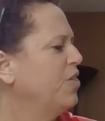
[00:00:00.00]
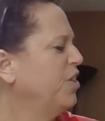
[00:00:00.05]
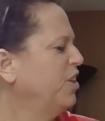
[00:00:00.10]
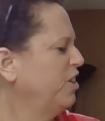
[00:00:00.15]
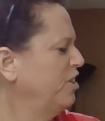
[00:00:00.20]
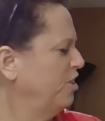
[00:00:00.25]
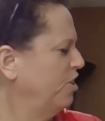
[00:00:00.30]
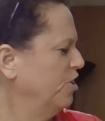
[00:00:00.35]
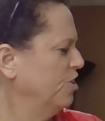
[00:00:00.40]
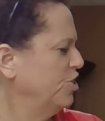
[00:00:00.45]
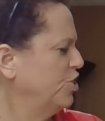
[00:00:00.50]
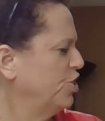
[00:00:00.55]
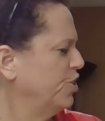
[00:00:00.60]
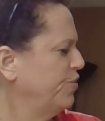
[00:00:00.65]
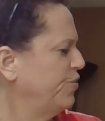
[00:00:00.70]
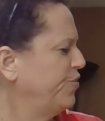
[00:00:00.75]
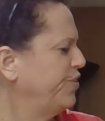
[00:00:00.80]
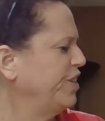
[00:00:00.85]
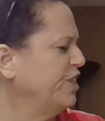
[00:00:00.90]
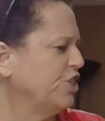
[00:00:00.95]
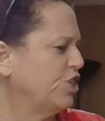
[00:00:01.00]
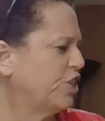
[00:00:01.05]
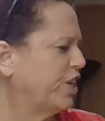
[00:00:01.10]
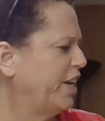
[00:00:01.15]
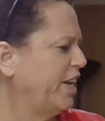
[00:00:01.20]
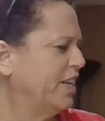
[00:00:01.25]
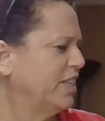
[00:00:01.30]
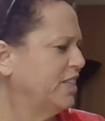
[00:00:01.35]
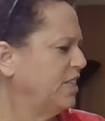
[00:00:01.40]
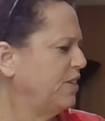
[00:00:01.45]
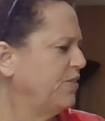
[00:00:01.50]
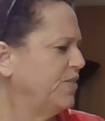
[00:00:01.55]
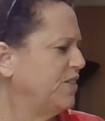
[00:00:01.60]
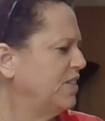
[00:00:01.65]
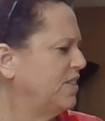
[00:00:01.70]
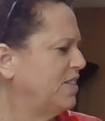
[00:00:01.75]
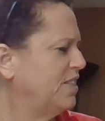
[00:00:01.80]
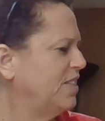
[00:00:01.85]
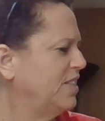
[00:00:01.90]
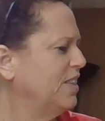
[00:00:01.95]
The larger fish can't
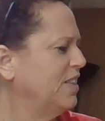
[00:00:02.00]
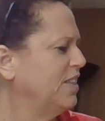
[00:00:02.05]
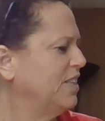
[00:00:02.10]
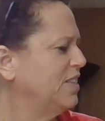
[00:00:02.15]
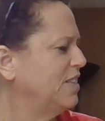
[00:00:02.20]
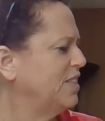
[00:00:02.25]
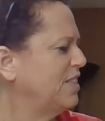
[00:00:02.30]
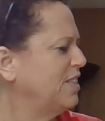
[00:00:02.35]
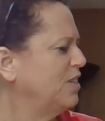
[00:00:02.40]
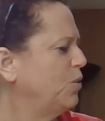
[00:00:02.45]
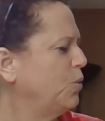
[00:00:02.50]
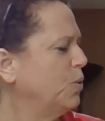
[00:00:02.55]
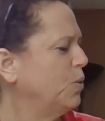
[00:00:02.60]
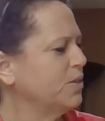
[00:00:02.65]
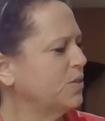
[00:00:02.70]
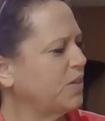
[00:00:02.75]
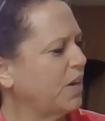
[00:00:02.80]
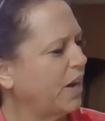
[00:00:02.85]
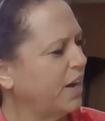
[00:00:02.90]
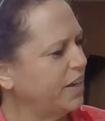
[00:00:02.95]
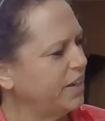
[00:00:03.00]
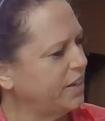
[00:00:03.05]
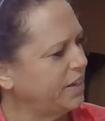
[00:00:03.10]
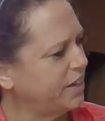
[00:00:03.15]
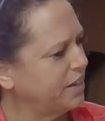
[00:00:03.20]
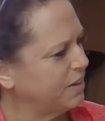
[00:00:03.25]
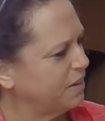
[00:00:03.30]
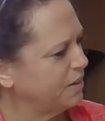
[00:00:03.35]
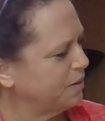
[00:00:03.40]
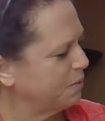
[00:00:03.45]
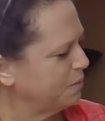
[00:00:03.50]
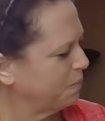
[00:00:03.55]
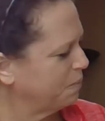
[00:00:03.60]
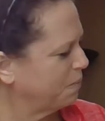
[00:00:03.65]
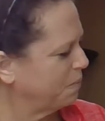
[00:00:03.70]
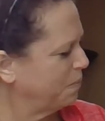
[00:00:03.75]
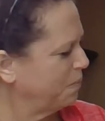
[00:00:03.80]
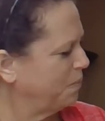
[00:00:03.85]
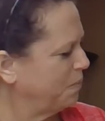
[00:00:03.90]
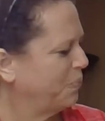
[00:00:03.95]
even see the seahorse hiding.
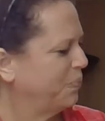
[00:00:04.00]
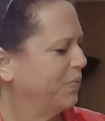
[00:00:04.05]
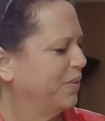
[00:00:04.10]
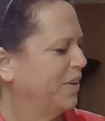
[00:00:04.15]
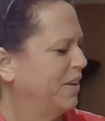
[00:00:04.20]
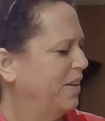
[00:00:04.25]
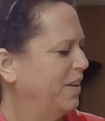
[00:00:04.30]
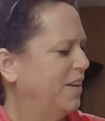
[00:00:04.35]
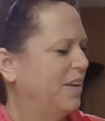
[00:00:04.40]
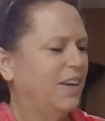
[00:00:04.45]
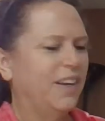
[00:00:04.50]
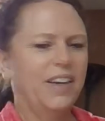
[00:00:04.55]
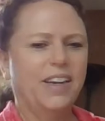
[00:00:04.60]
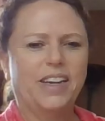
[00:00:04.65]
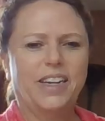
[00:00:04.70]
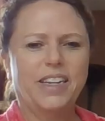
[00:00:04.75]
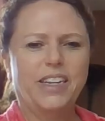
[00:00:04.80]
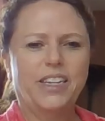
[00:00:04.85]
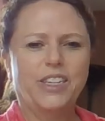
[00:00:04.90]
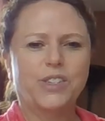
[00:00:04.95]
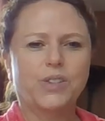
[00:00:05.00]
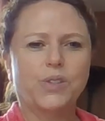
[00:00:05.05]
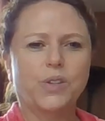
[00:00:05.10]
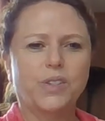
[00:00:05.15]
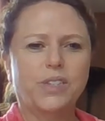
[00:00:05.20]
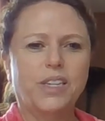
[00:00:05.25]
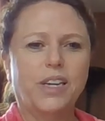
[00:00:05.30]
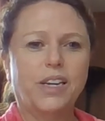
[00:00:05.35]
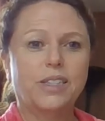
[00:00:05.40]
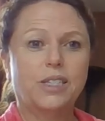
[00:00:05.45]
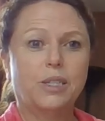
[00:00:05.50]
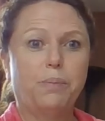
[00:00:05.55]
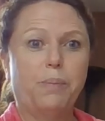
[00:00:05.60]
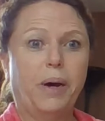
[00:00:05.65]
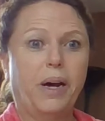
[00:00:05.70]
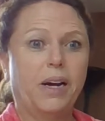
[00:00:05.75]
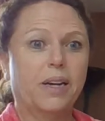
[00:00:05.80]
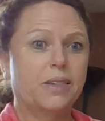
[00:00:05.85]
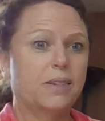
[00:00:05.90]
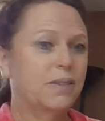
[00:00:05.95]
And here's our text
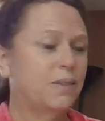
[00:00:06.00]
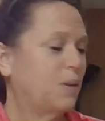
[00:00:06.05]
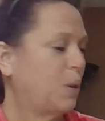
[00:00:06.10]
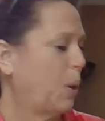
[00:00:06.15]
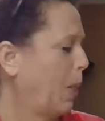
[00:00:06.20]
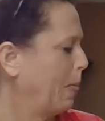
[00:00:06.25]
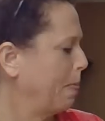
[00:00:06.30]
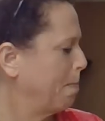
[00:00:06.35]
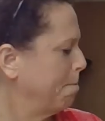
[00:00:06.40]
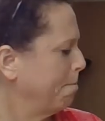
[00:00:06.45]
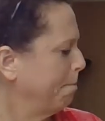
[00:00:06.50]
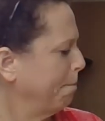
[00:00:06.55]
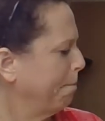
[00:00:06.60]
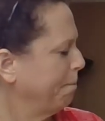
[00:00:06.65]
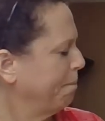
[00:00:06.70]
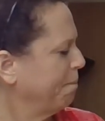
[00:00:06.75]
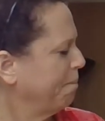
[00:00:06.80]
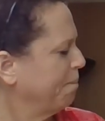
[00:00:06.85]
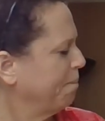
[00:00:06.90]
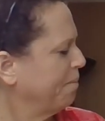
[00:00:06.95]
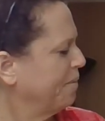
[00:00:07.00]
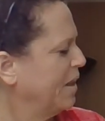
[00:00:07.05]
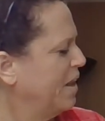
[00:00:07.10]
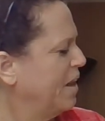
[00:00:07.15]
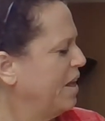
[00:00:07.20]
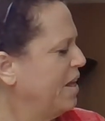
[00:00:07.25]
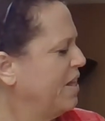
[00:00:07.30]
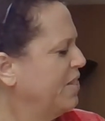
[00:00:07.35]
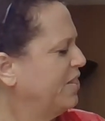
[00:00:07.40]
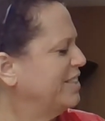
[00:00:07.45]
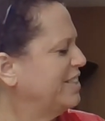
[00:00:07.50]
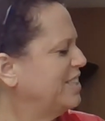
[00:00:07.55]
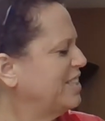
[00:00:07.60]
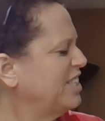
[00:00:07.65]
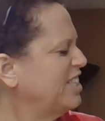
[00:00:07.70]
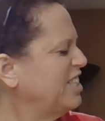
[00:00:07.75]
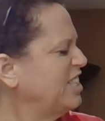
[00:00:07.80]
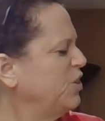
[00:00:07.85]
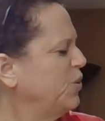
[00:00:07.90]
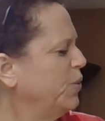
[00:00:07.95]
box. The
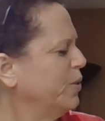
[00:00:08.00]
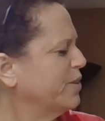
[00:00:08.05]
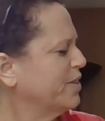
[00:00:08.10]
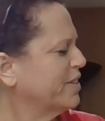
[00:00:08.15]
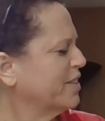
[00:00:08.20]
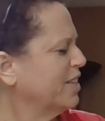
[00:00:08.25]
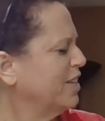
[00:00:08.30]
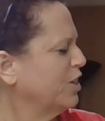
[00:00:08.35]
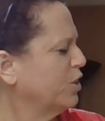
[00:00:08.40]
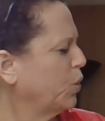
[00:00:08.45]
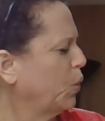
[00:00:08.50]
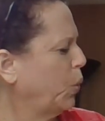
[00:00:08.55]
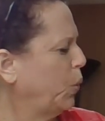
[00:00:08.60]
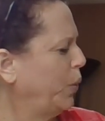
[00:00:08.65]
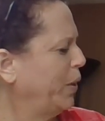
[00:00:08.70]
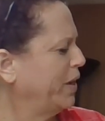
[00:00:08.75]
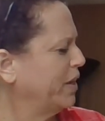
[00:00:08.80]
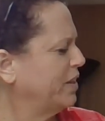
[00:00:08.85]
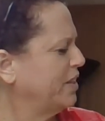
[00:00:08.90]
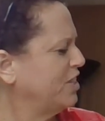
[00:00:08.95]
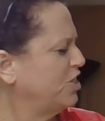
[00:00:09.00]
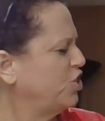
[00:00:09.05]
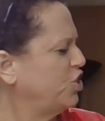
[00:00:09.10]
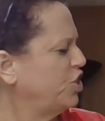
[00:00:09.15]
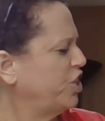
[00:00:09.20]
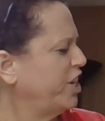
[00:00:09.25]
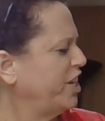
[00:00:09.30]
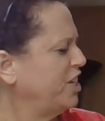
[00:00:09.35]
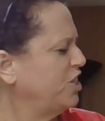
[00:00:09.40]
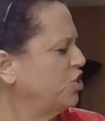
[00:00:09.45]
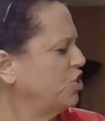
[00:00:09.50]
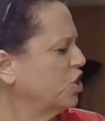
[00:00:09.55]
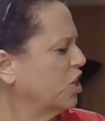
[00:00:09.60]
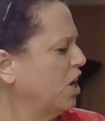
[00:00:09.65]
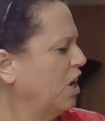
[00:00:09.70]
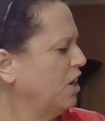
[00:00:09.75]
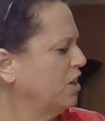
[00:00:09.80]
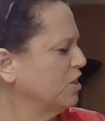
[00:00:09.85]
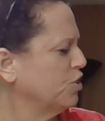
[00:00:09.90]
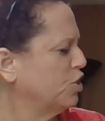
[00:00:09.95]
seahorse can quickly change
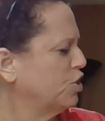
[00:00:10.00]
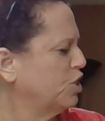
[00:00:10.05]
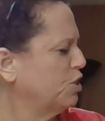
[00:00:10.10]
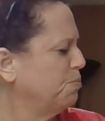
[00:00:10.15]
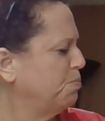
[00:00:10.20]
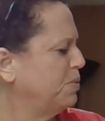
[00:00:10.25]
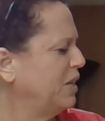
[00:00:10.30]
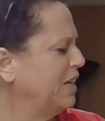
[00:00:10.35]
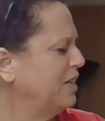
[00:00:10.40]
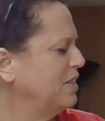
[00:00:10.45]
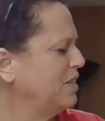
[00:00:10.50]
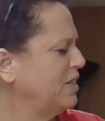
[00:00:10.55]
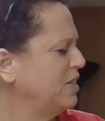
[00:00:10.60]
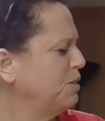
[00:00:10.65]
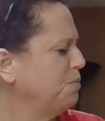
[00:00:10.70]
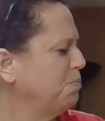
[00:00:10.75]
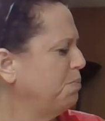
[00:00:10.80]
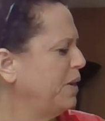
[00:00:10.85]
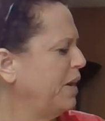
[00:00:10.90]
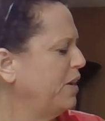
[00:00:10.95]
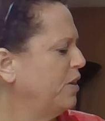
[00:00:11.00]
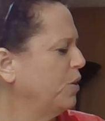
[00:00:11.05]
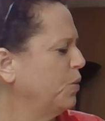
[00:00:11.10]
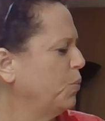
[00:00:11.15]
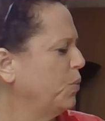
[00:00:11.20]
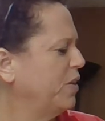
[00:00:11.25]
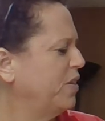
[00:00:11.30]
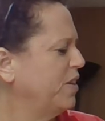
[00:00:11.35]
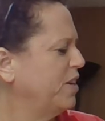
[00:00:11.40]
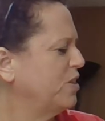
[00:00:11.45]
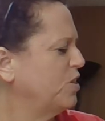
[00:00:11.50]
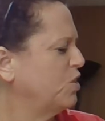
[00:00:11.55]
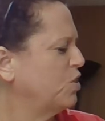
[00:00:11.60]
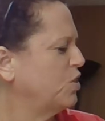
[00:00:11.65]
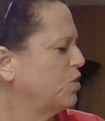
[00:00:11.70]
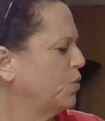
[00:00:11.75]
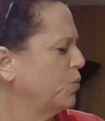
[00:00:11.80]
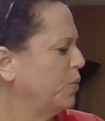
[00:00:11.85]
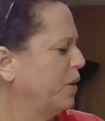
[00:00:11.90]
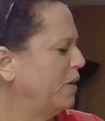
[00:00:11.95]
color to blend in better with its
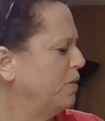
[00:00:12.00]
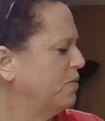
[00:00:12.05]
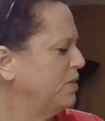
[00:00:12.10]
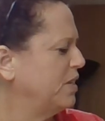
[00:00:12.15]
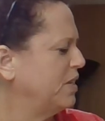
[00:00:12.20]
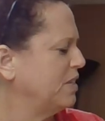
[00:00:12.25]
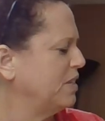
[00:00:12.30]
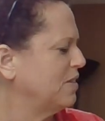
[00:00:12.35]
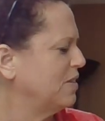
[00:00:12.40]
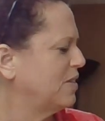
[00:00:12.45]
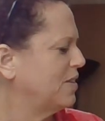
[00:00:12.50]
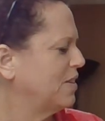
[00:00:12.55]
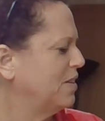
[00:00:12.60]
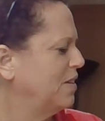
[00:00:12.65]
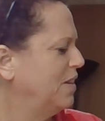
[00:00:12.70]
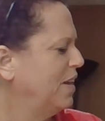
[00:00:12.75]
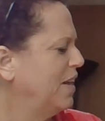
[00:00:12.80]
surroundings.